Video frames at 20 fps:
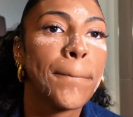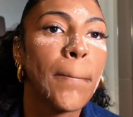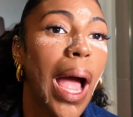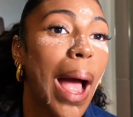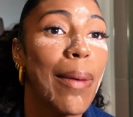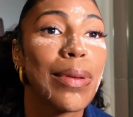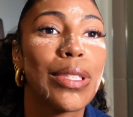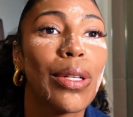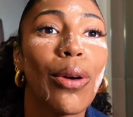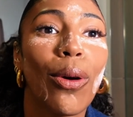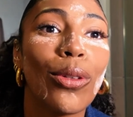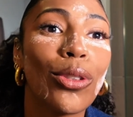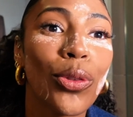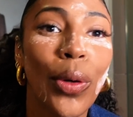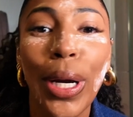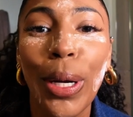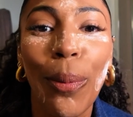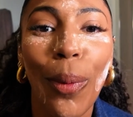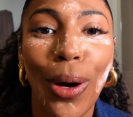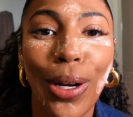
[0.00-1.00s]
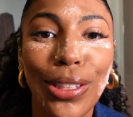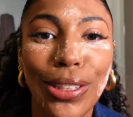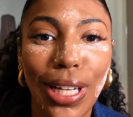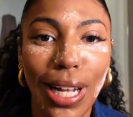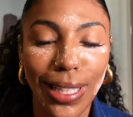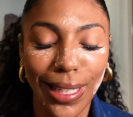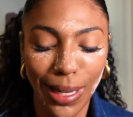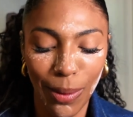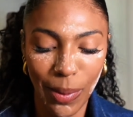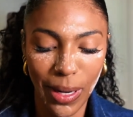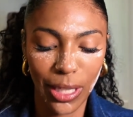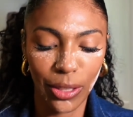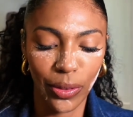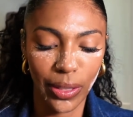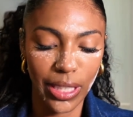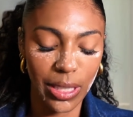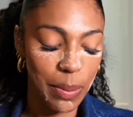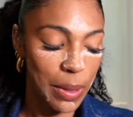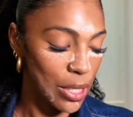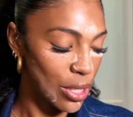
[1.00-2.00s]
I'm still going to drink one. It's kind of like when I
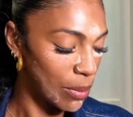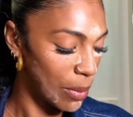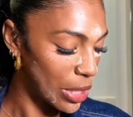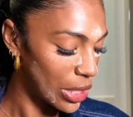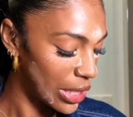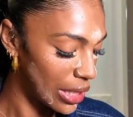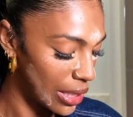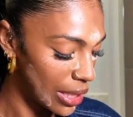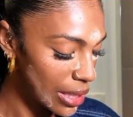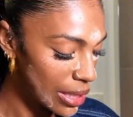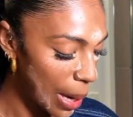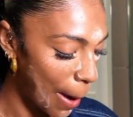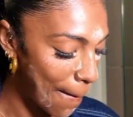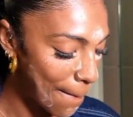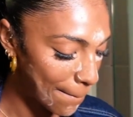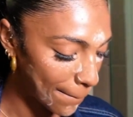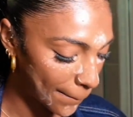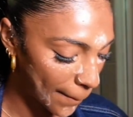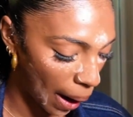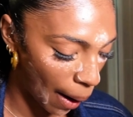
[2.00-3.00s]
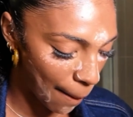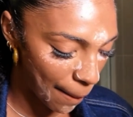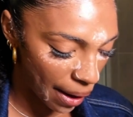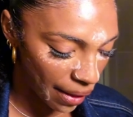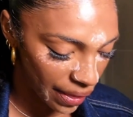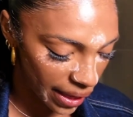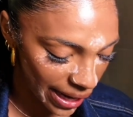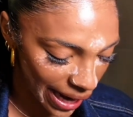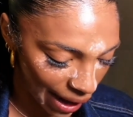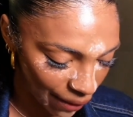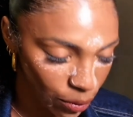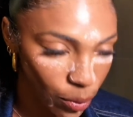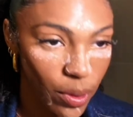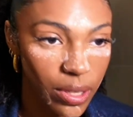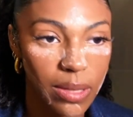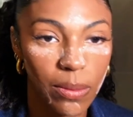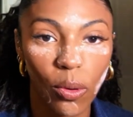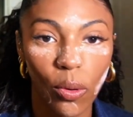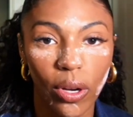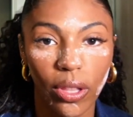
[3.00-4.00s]
drink espresso martinis. And then
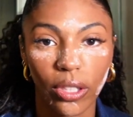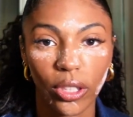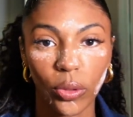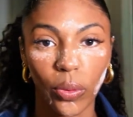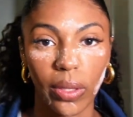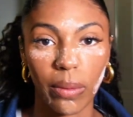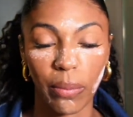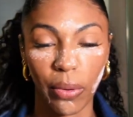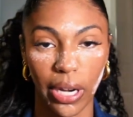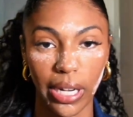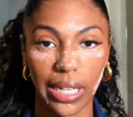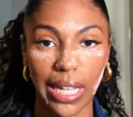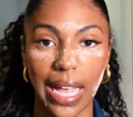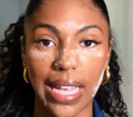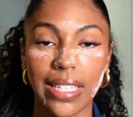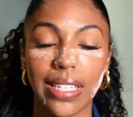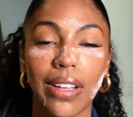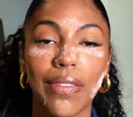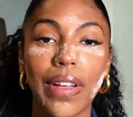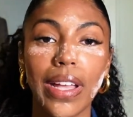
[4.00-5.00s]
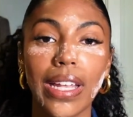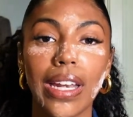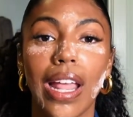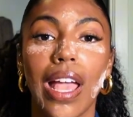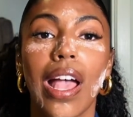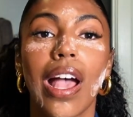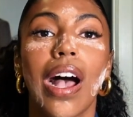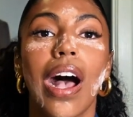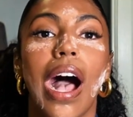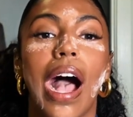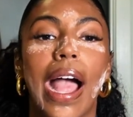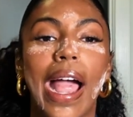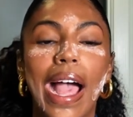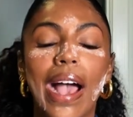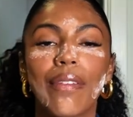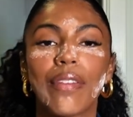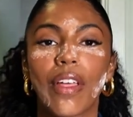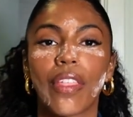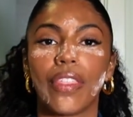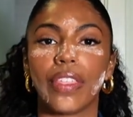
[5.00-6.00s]
afterwards, I'm going to the Jordan Brand Classic event. I
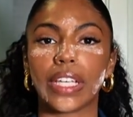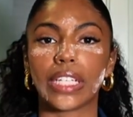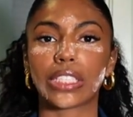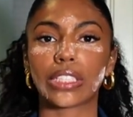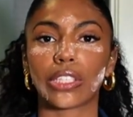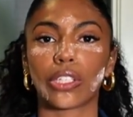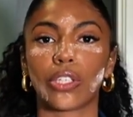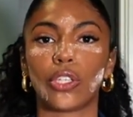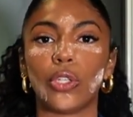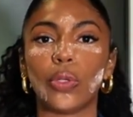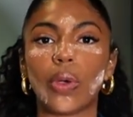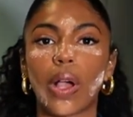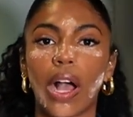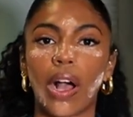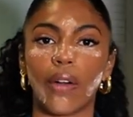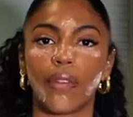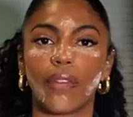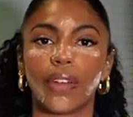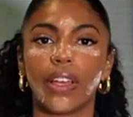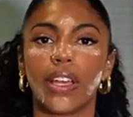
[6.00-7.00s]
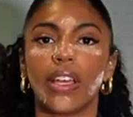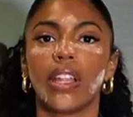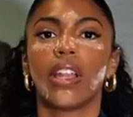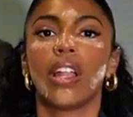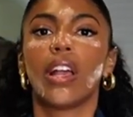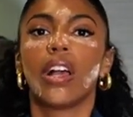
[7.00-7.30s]
have this cute outfit.